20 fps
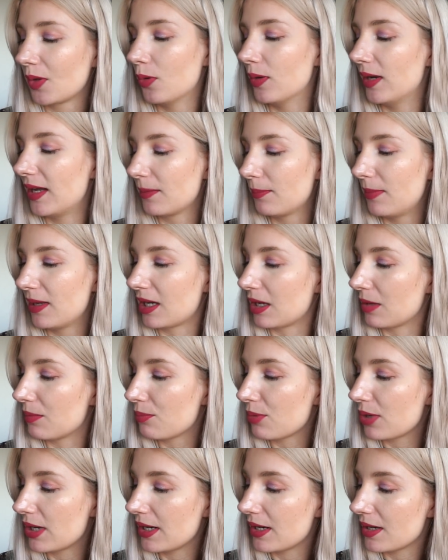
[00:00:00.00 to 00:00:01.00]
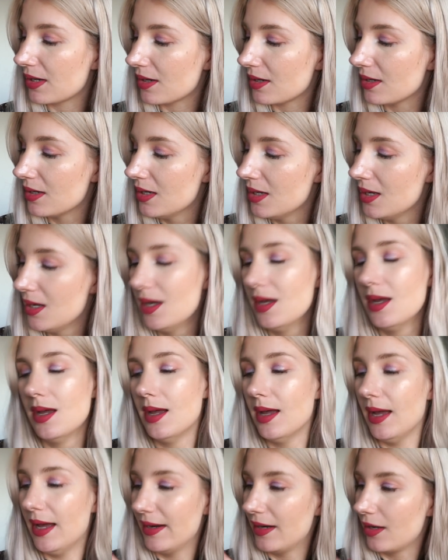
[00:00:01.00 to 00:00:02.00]
like make it brighter.
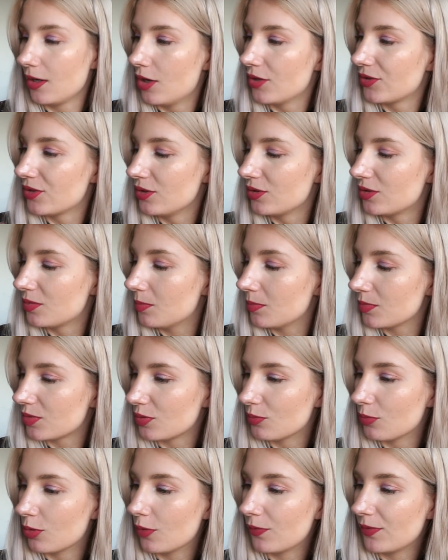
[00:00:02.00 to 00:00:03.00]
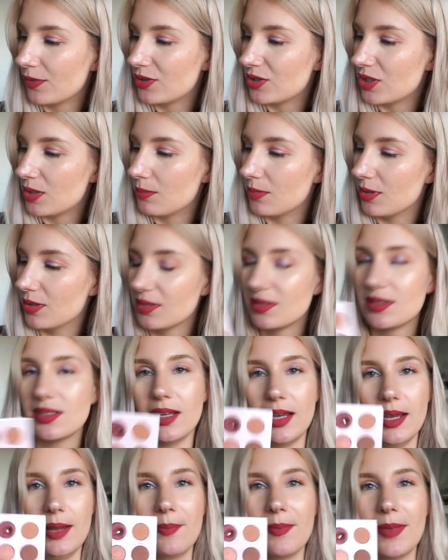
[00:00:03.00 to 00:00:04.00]
And I also used some more of the shimmers.
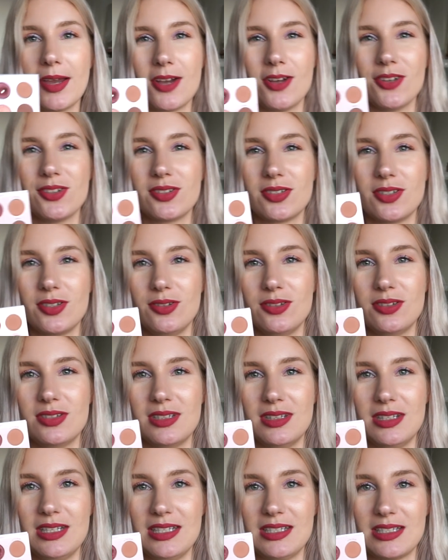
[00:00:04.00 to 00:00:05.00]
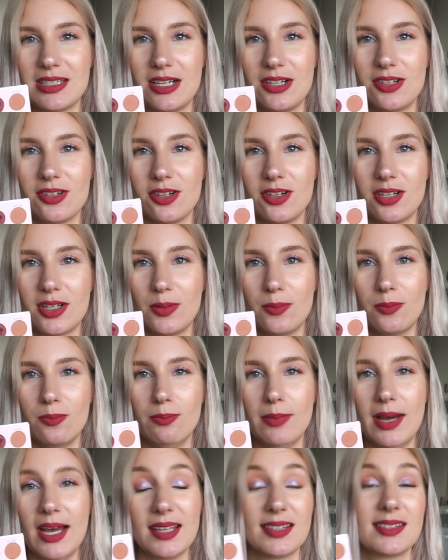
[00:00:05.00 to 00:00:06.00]
I also used these kind of darker
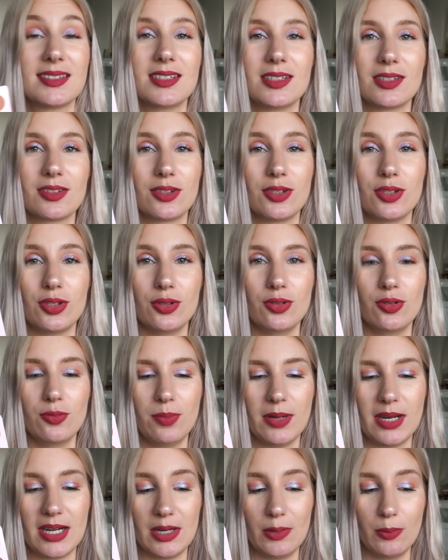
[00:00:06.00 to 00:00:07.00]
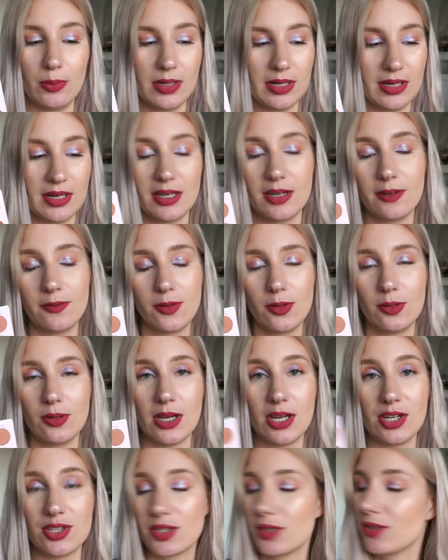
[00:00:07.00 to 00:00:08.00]
mattes to pair with another few
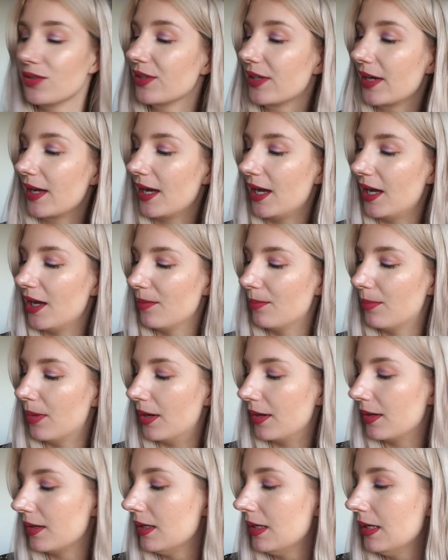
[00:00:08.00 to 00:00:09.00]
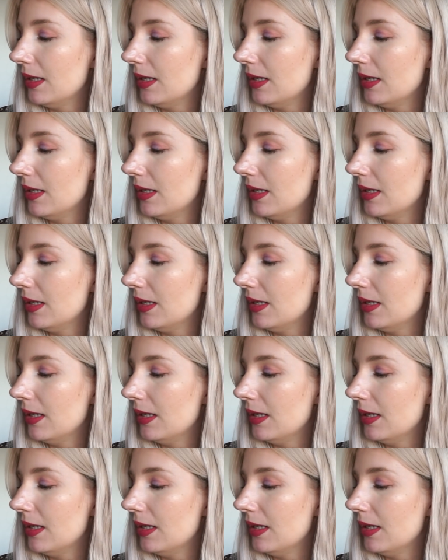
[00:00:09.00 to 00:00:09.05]
eyeshadows that I had, but